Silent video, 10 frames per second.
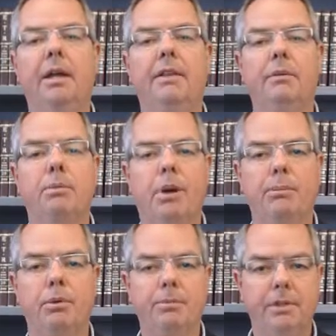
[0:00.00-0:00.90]
it, and the
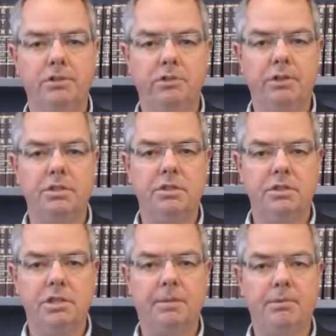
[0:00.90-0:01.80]
proper
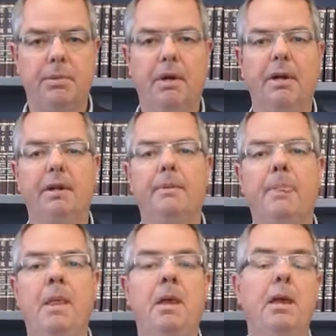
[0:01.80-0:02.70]
administration steps behind it.
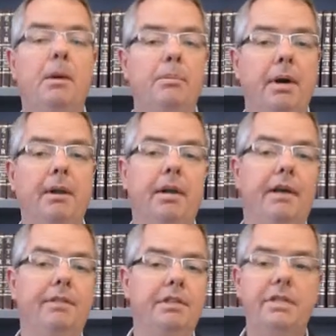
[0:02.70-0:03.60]
But
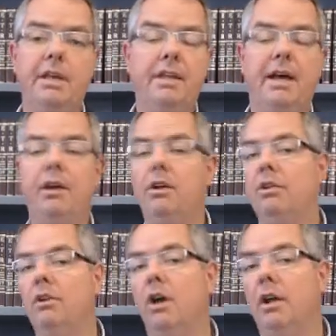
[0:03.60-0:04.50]
having said that,
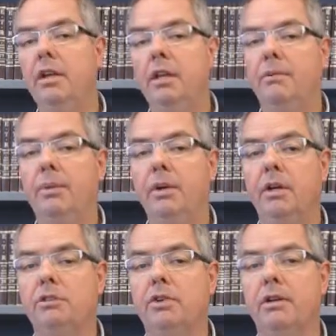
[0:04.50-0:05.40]
the idea of
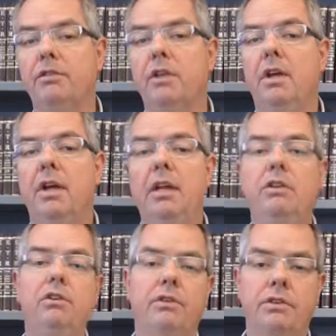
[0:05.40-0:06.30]
putting a trust
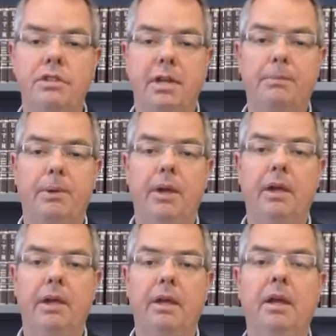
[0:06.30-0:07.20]
into your estate
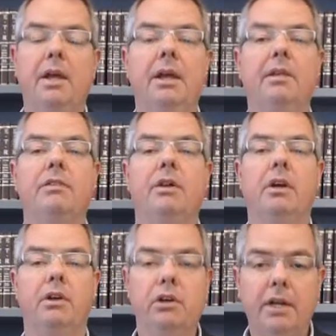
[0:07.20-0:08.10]
planning is
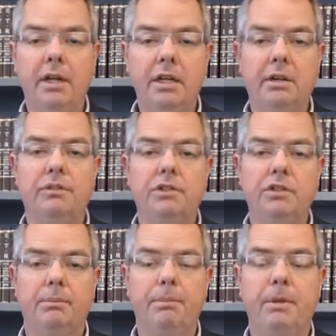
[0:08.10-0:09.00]
a good idea for
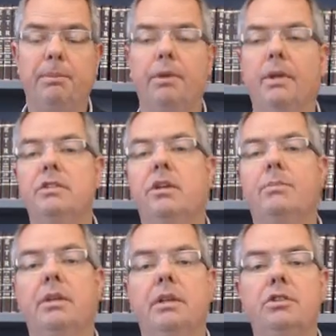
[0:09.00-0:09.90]
some people and
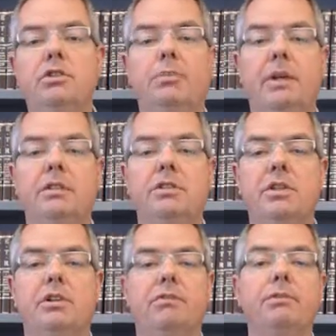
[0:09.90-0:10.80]
something that should be
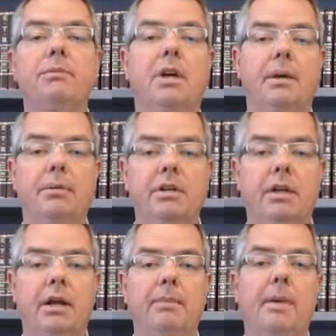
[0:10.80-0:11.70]
considered from time to
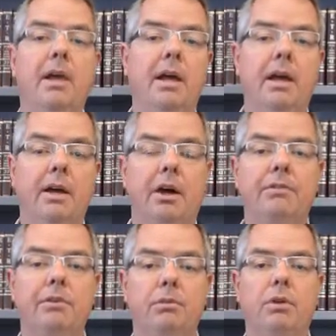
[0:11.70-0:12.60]
time. And I
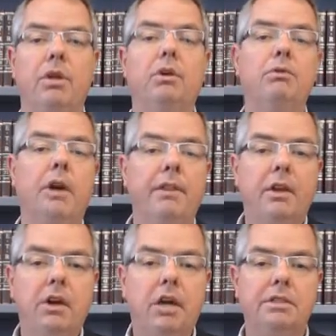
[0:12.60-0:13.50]
often will run
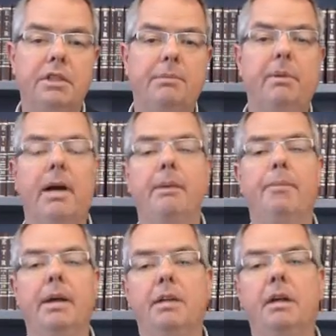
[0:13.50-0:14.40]
the concept by
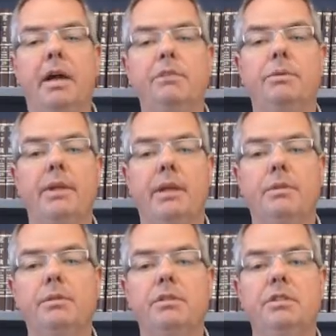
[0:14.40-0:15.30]
my clients when they
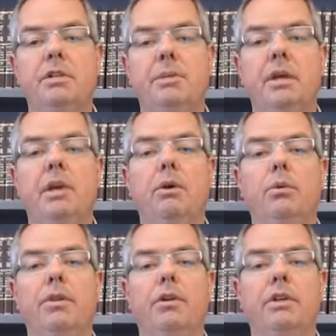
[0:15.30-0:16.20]
come to see me
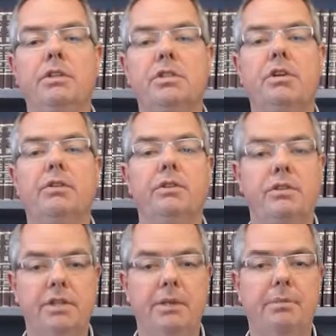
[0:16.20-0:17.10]
when they're considering their
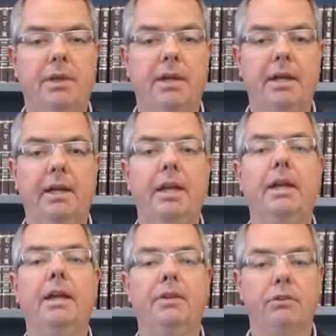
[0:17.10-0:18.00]
estate planning
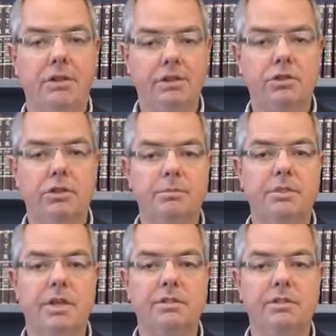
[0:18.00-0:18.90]
in the right
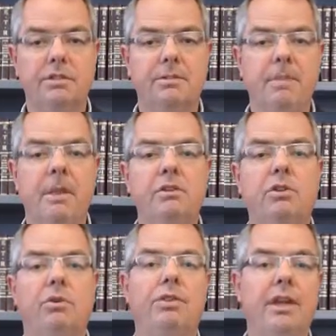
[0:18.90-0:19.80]
circumstances.
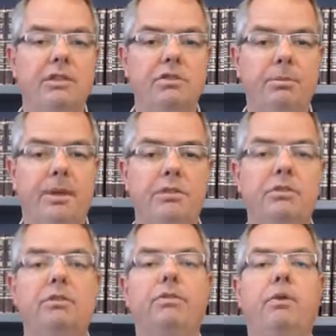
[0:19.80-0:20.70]
So thanks so
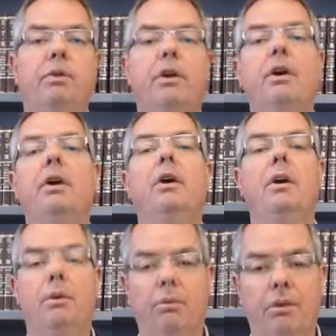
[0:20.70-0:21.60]
much for
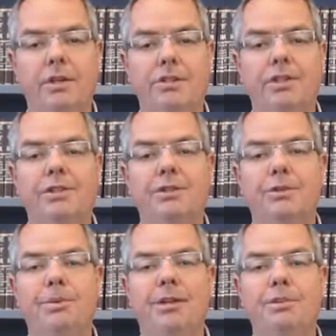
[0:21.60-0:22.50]
watching
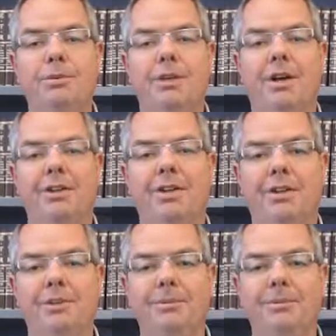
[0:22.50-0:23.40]
Two Minutes with Hull and
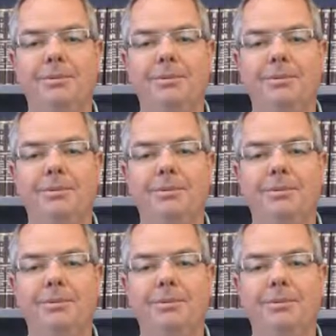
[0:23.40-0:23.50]
Hull.